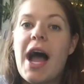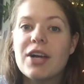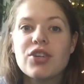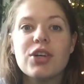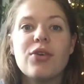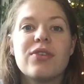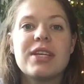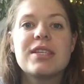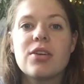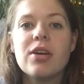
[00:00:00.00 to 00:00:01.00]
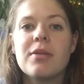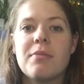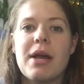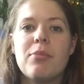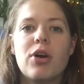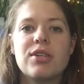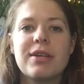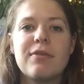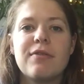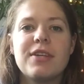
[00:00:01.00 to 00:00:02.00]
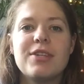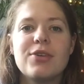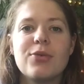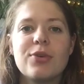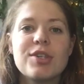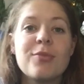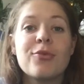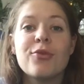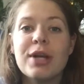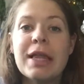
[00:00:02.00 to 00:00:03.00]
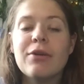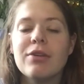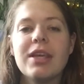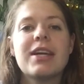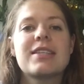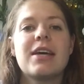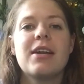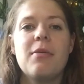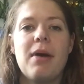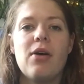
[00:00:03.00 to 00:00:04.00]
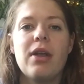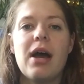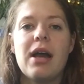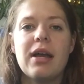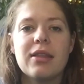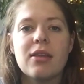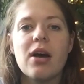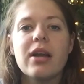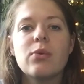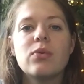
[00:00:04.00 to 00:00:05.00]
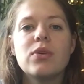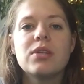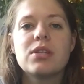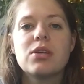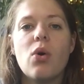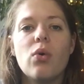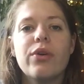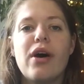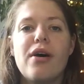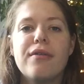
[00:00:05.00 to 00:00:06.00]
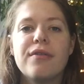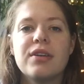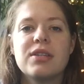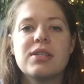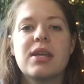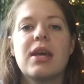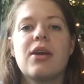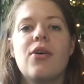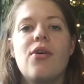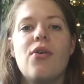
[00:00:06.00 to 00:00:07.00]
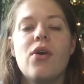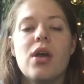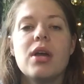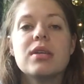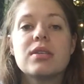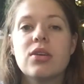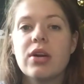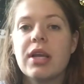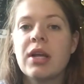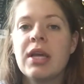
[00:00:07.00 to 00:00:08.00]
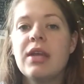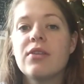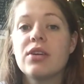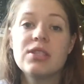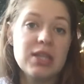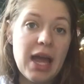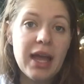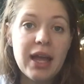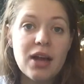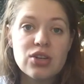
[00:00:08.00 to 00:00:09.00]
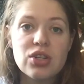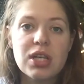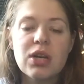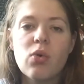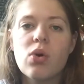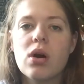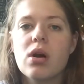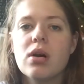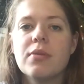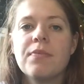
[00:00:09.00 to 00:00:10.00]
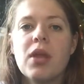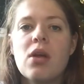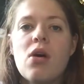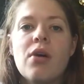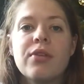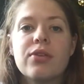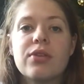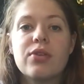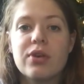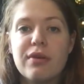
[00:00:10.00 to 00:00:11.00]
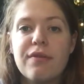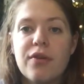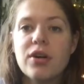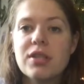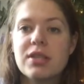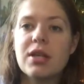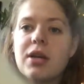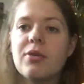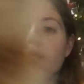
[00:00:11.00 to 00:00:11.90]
actually already started my Project 52, which I'm really excited about. I thought I would hold off until starting either today actually or on the 31st.